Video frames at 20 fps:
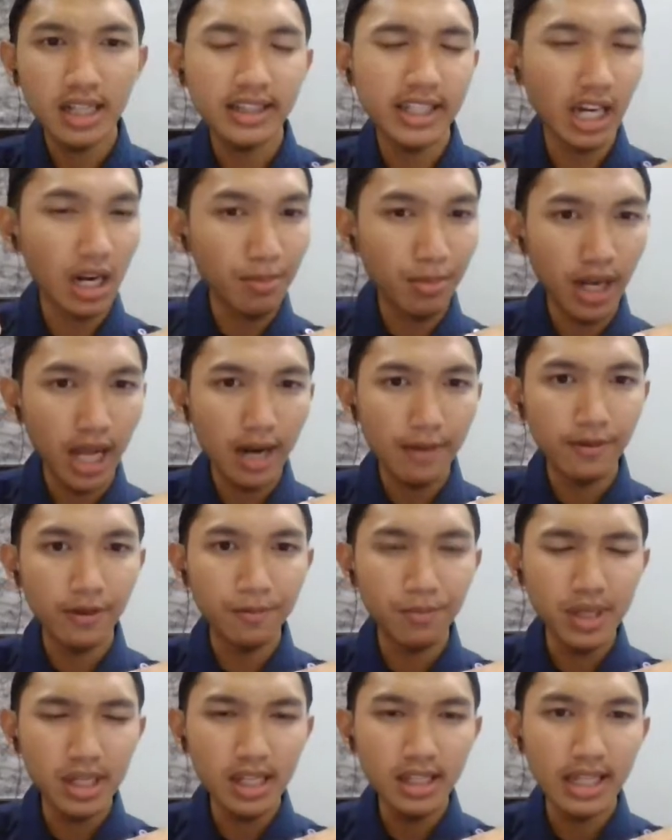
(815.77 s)
a terrible
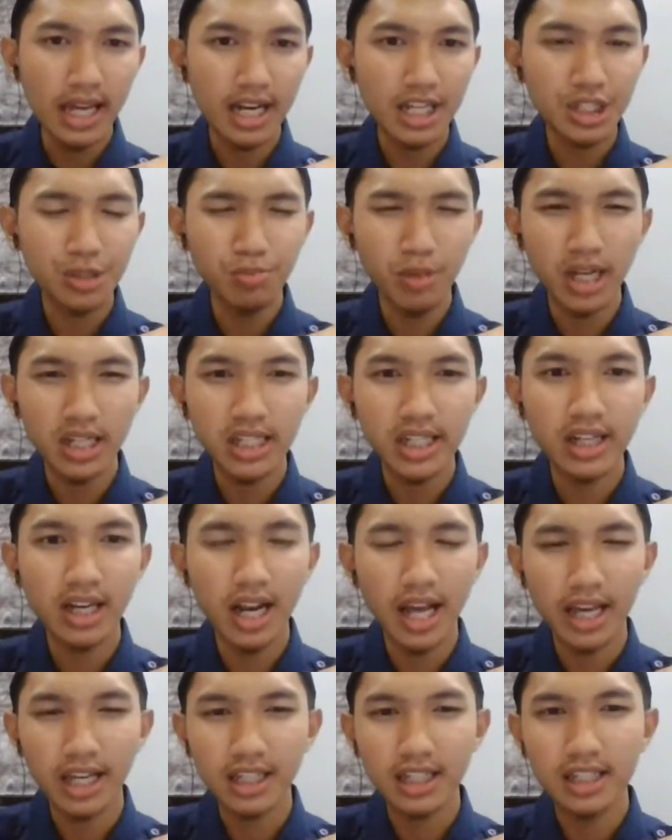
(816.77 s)
MVP that is made in
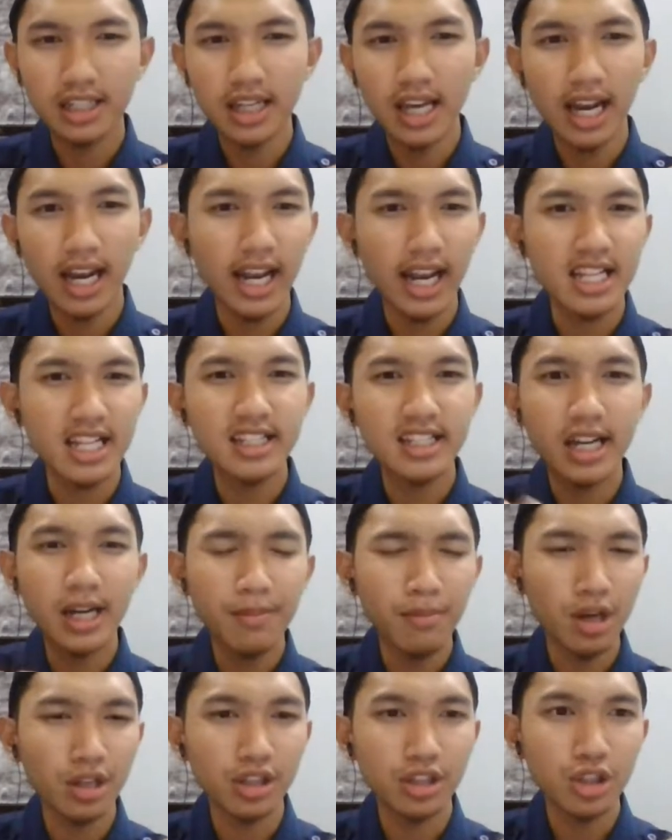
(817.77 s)
like less than
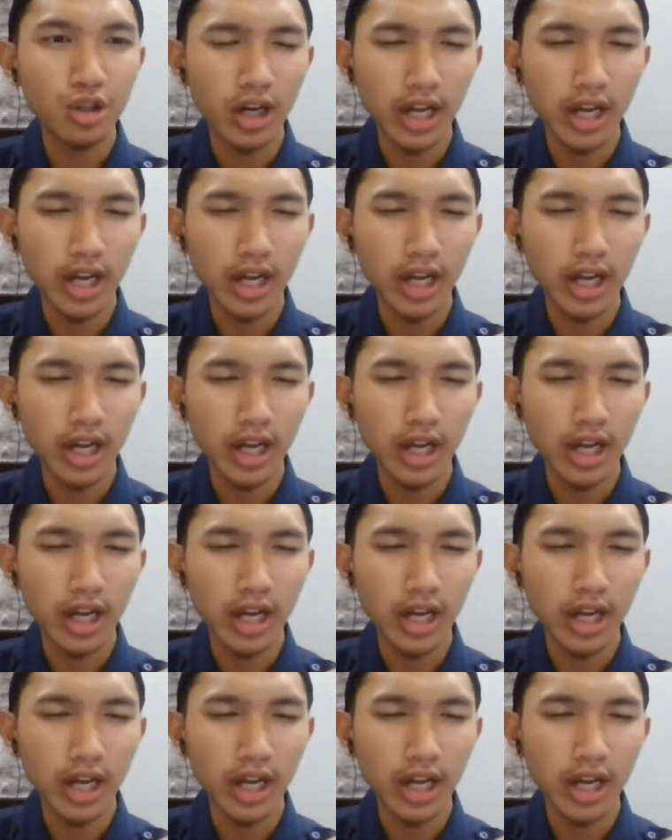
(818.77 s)
a month,